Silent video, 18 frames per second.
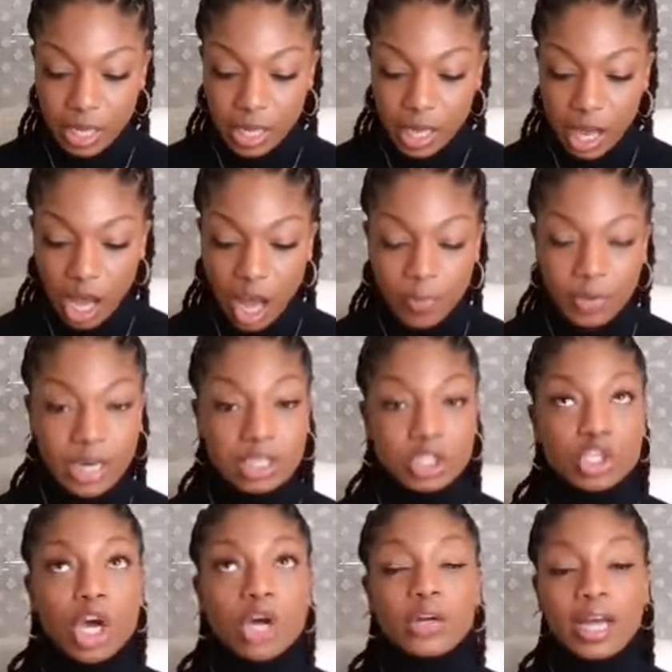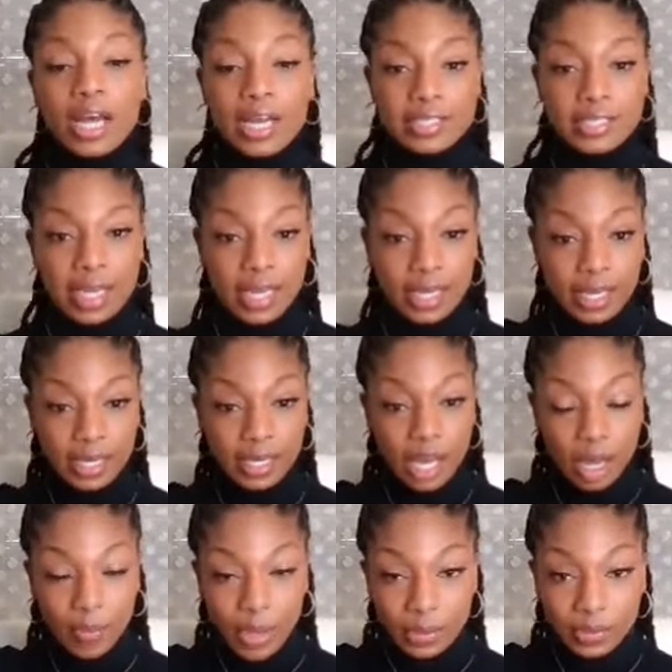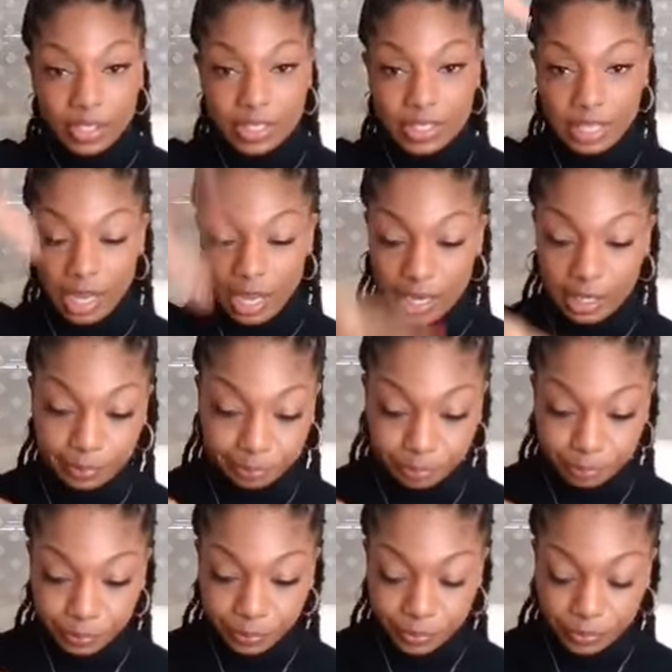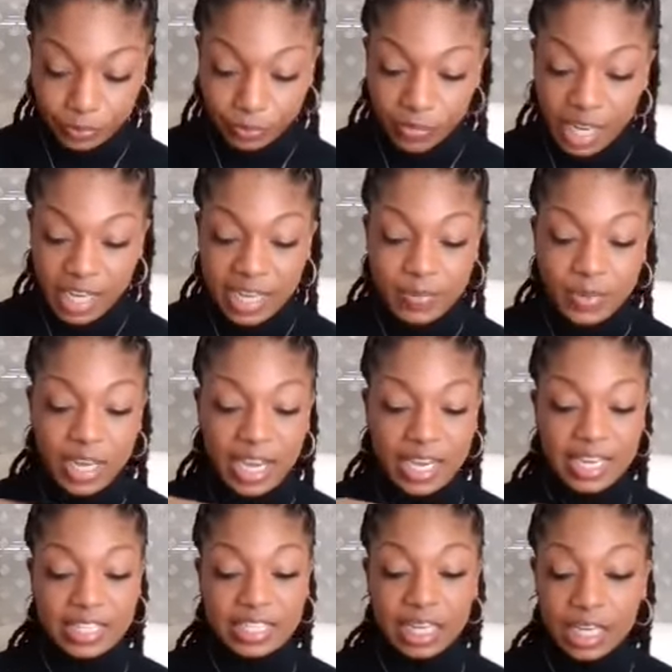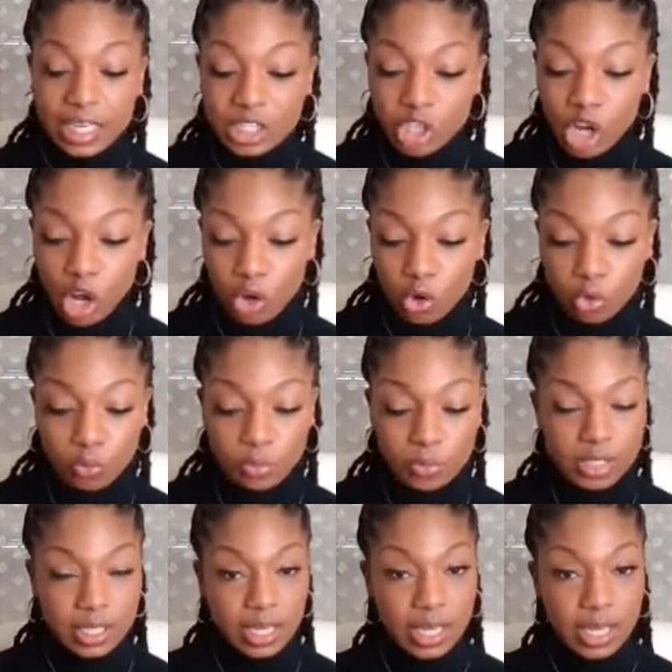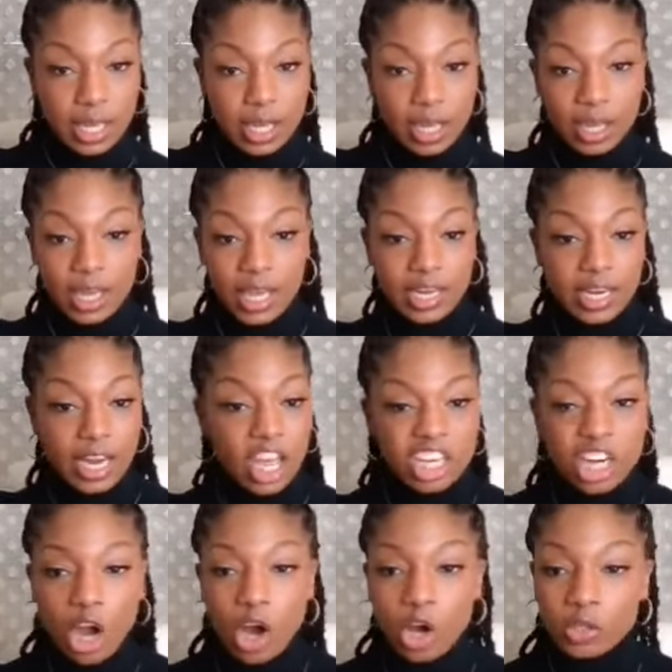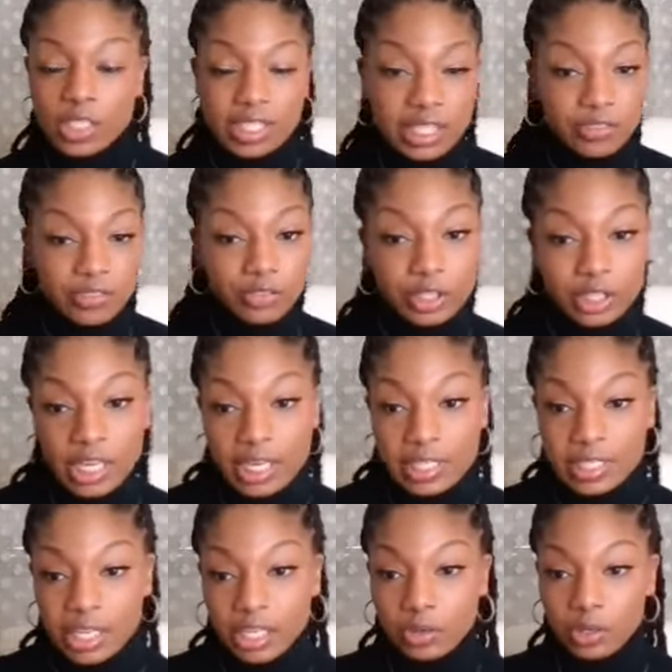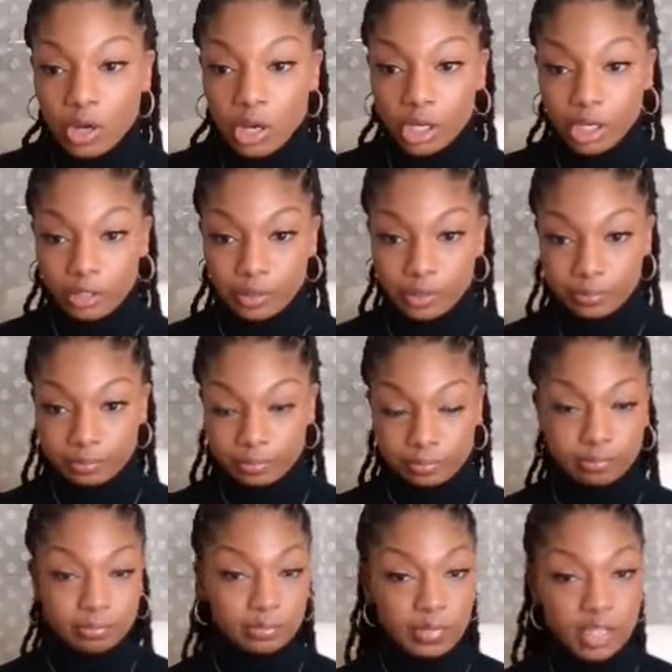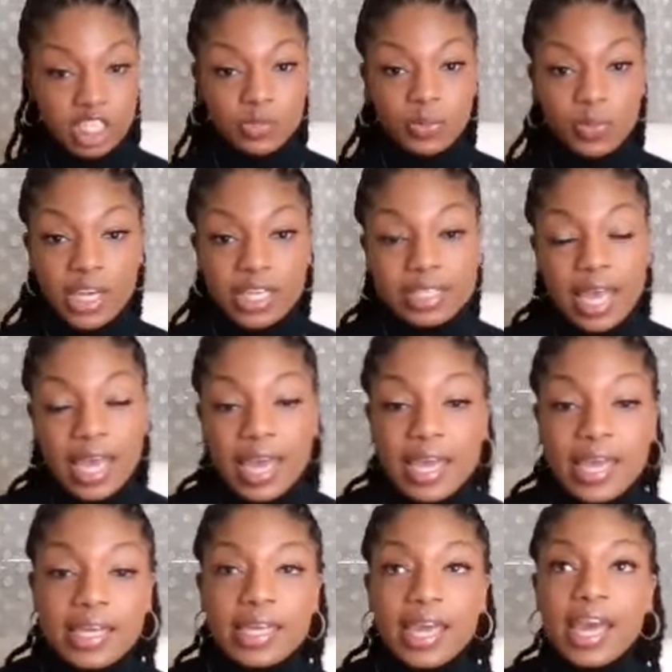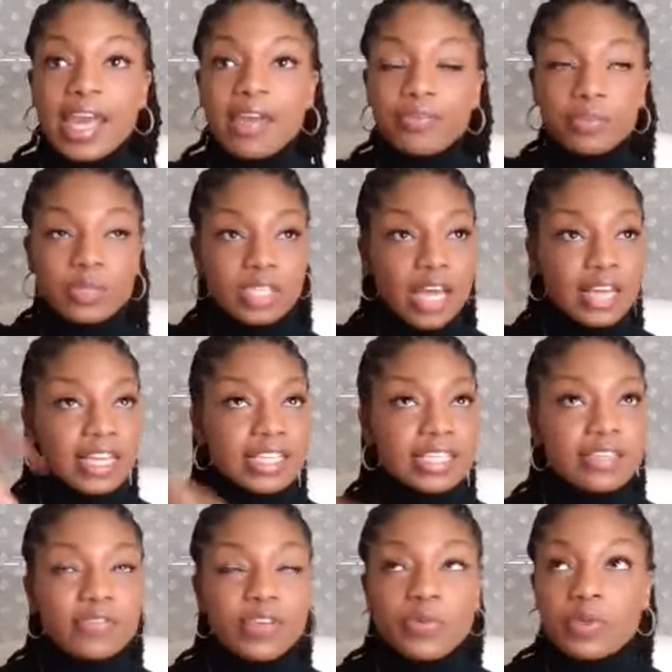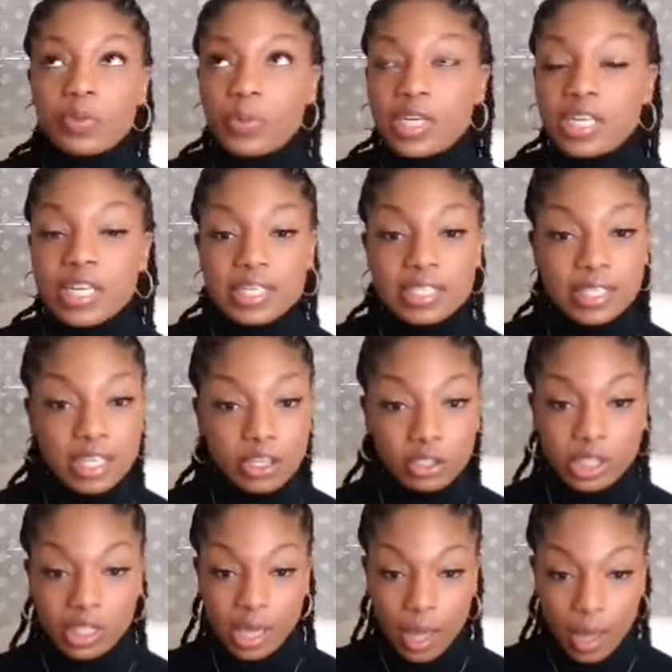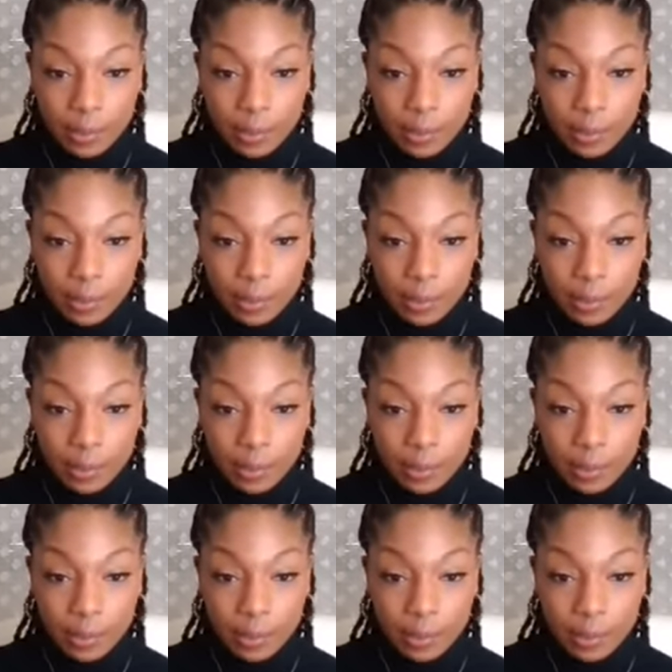And I saw God's hand come out the sky, and he began to touch homes and all these different things here on earth. His hand came from the sky as if he was putting